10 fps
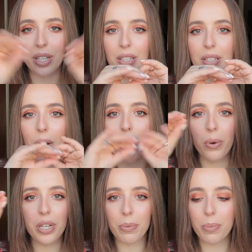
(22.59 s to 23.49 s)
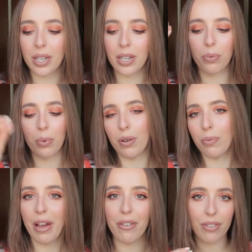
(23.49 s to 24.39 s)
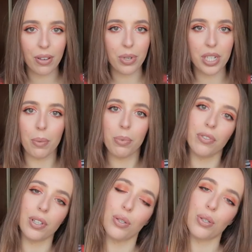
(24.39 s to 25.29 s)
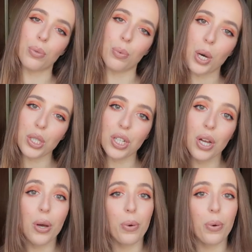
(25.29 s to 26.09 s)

It's always been one of my favorite type of videos to watch,